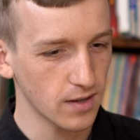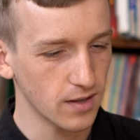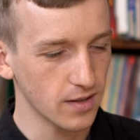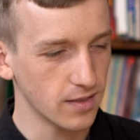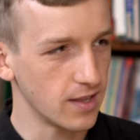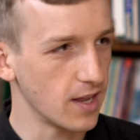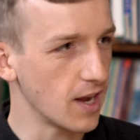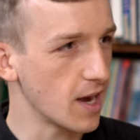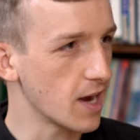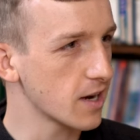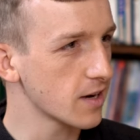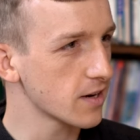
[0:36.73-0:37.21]

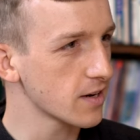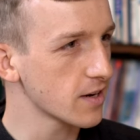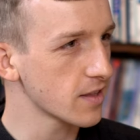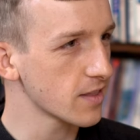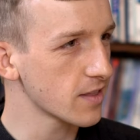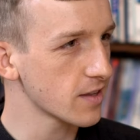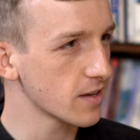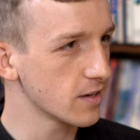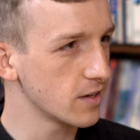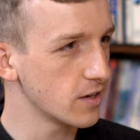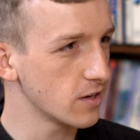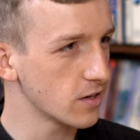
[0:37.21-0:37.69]
the area
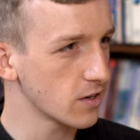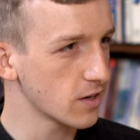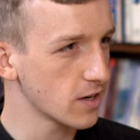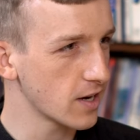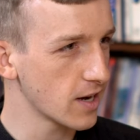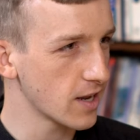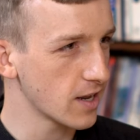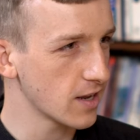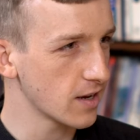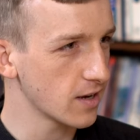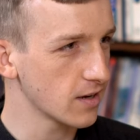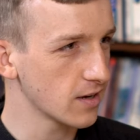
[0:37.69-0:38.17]
that you're
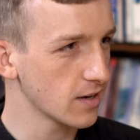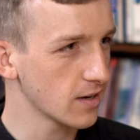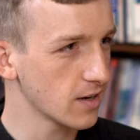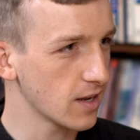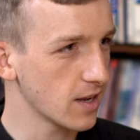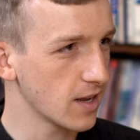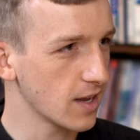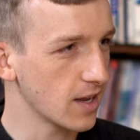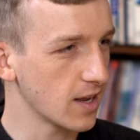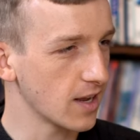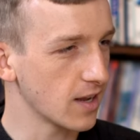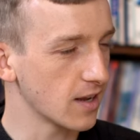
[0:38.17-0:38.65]
in
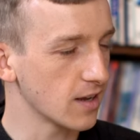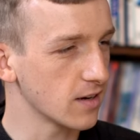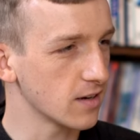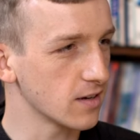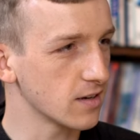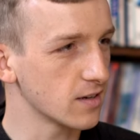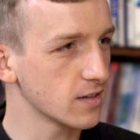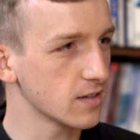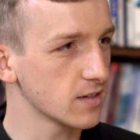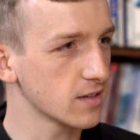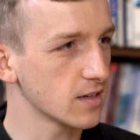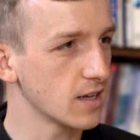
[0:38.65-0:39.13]

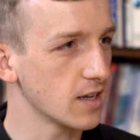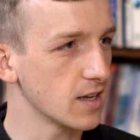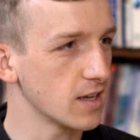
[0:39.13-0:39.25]
and